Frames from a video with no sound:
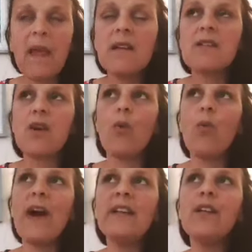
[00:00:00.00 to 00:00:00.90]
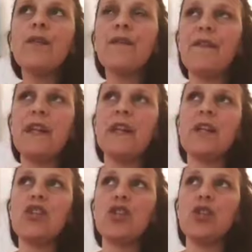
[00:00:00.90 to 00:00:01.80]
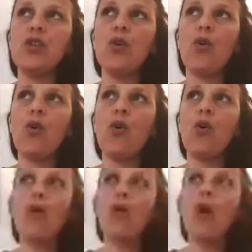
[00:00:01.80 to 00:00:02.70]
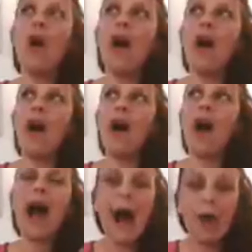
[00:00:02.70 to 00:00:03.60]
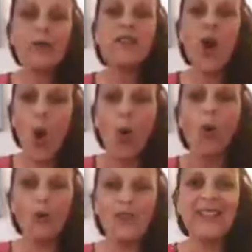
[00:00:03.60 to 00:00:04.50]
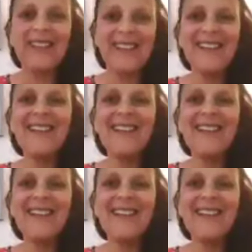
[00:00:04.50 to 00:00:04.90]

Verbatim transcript: So when you finish your uh, householding